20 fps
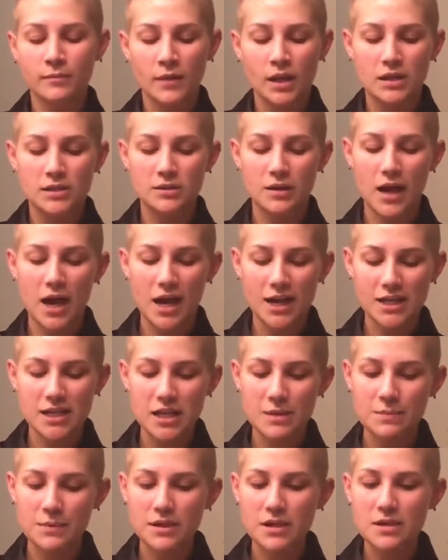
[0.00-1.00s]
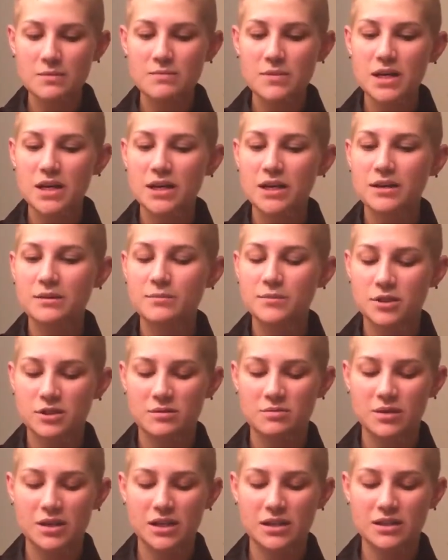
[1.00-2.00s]
So I keep it on medium just
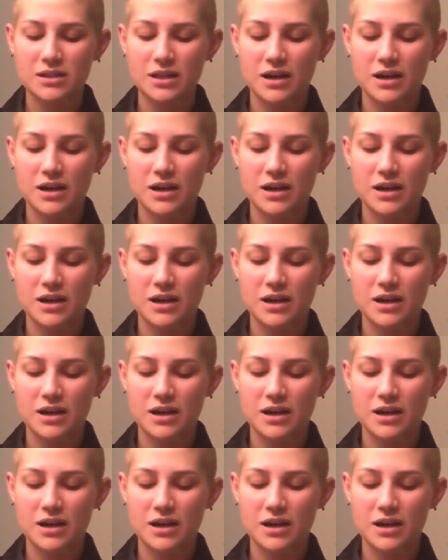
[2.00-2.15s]
because the